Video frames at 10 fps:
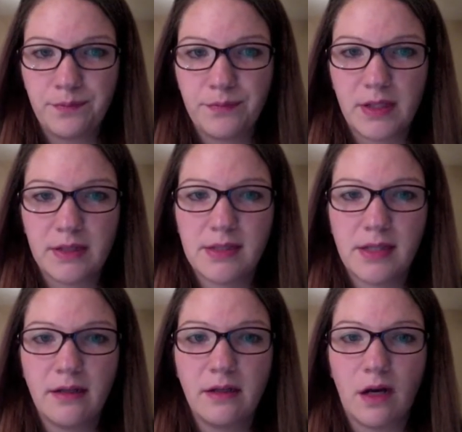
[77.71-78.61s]

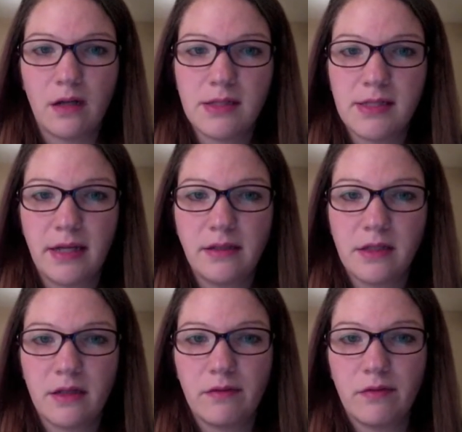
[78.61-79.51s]
sudden onset
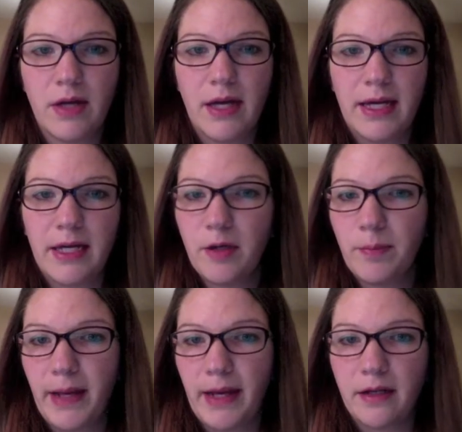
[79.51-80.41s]
of ear
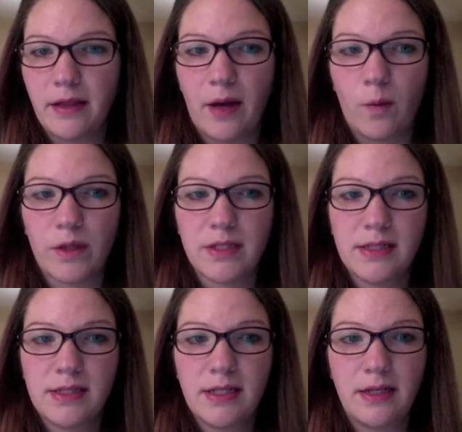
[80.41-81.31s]
pain that
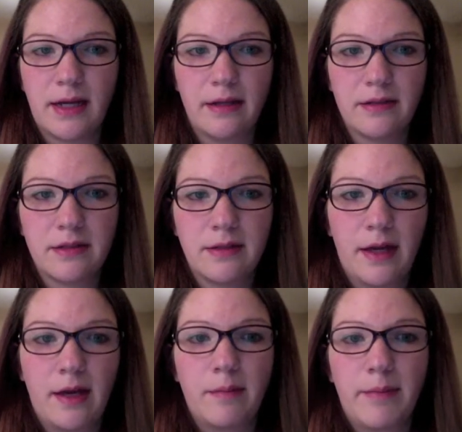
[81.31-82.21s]
worsens at night,
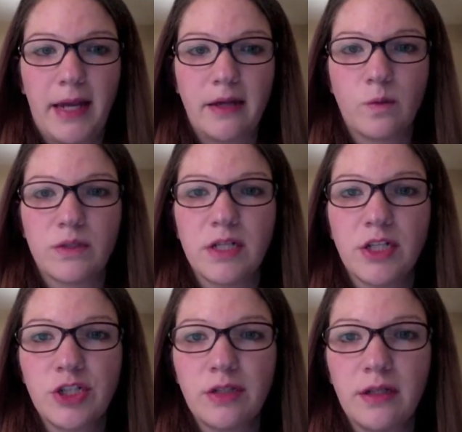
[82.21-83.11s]
pain when
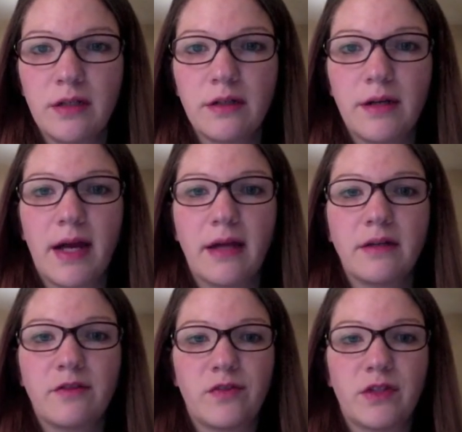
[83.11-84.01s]
touching the ear, and a
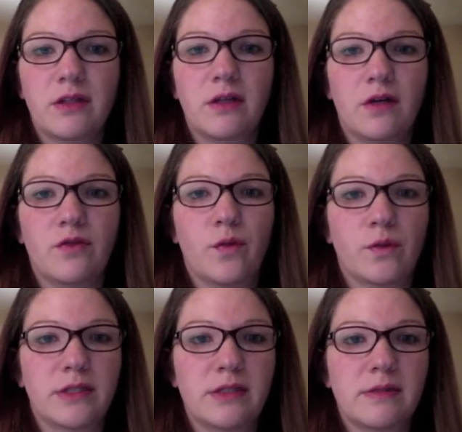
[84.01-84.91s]
feeling of
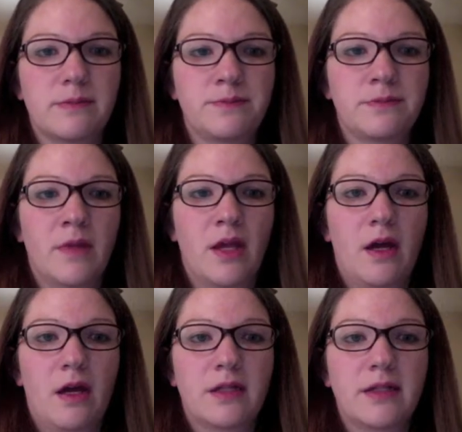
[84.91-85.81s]
fullness.
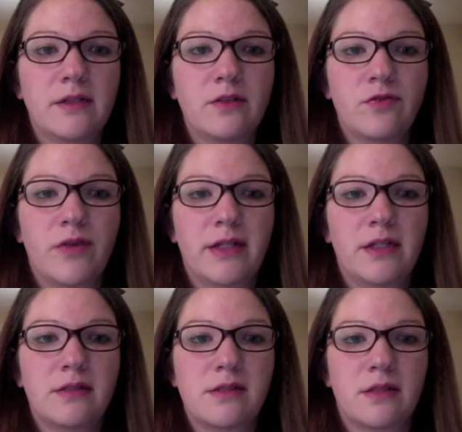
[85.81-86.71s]
Clinical
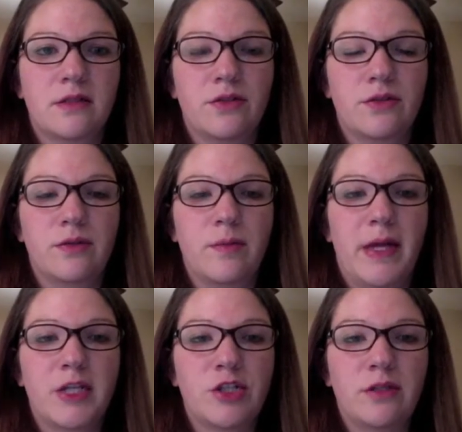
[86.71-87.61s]
findings include the
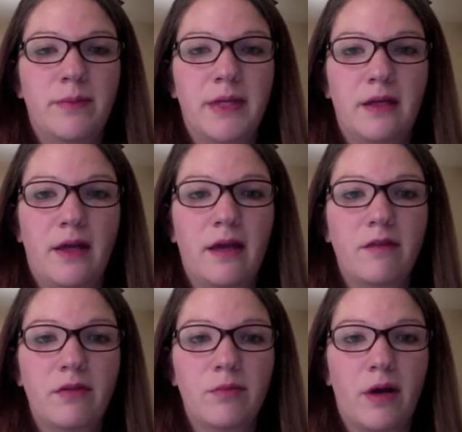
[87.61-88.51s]
patient being
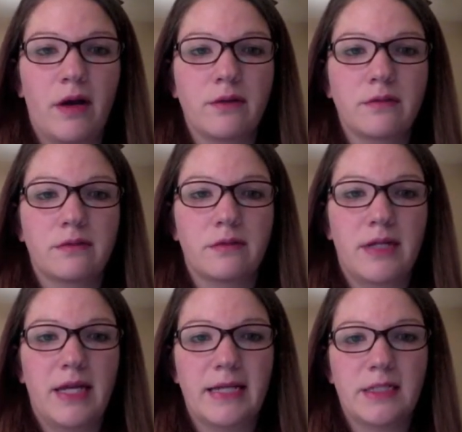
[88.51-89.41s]
afebrile,
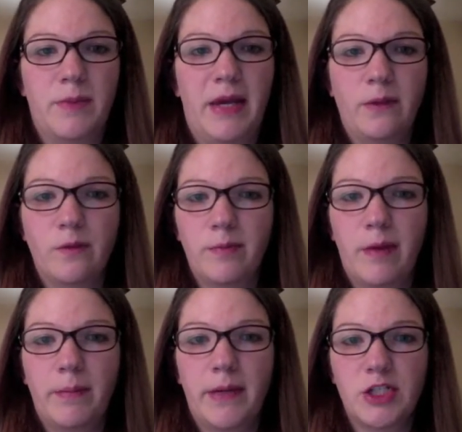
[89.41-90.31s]
he has pain with
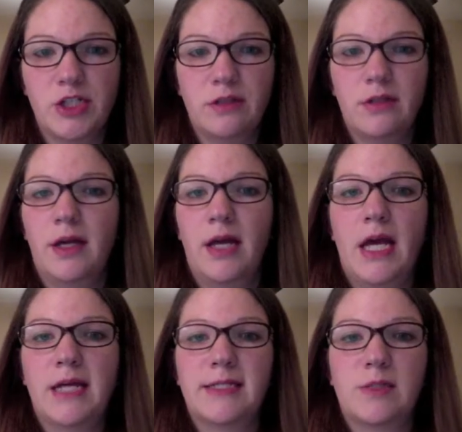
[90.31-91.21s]
palpation,
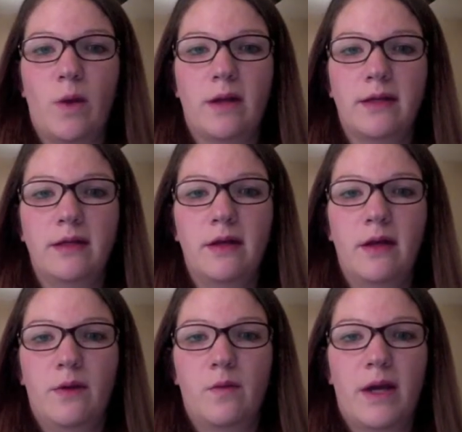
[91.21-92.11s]
swelling,
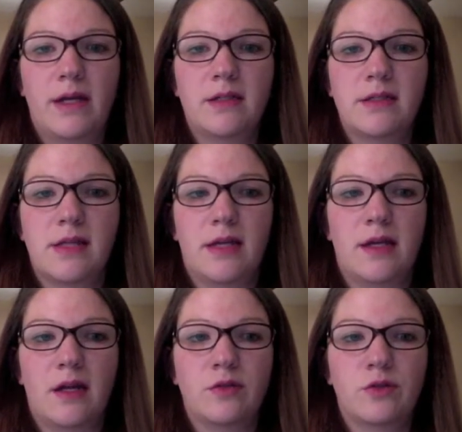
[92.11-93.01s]
redness, and
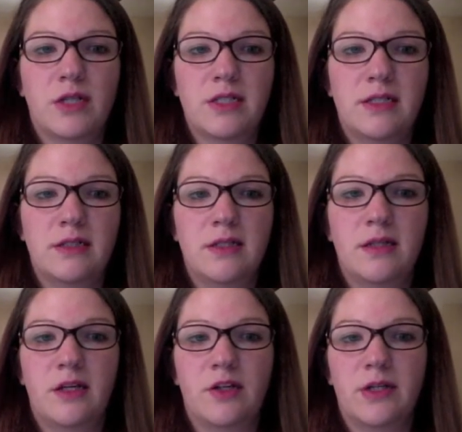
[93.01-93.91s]
yellow crusting to
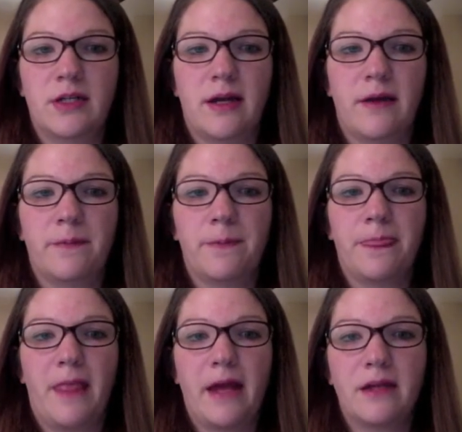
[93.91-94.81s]
the ear canal,
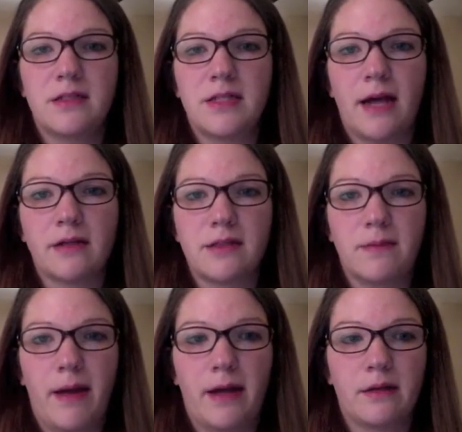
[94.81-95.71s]
and intact
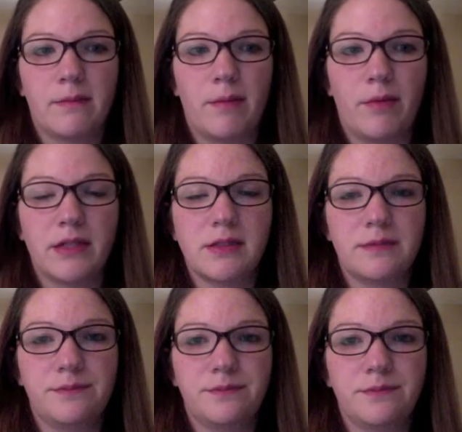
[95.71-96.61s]
tympanic membranes.
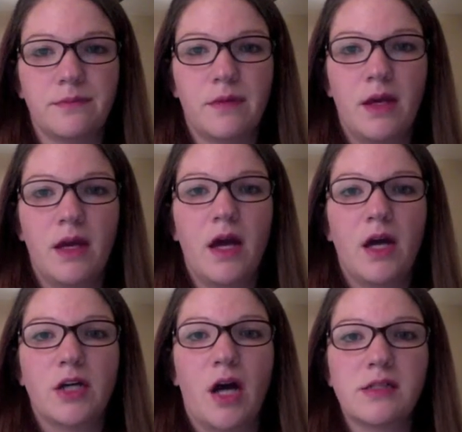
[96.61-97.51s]

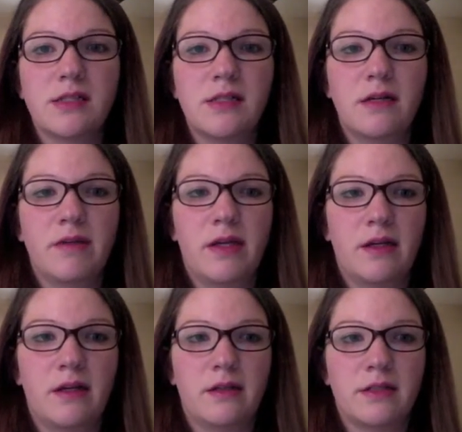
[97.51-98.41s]
Causes of
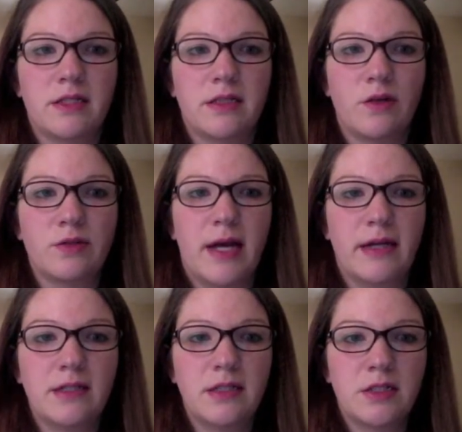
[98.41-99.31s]

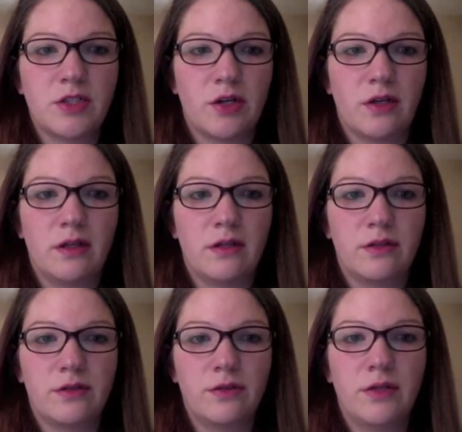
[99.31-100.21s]
otitis externa include